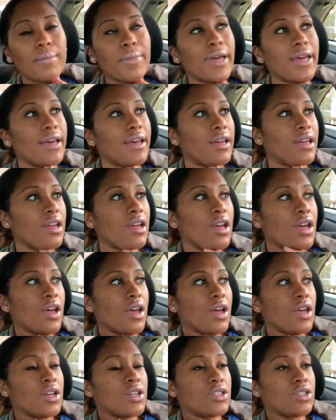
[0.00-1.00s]
bad.
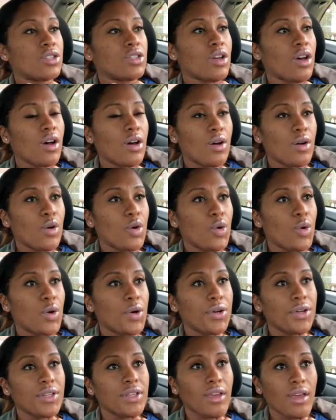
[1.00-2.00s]
So
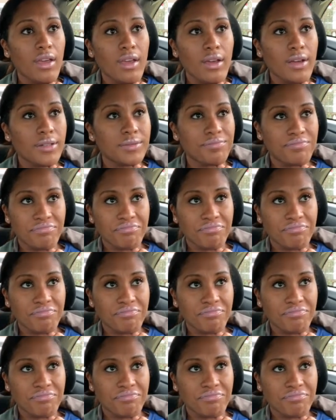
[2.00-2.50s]
yeah.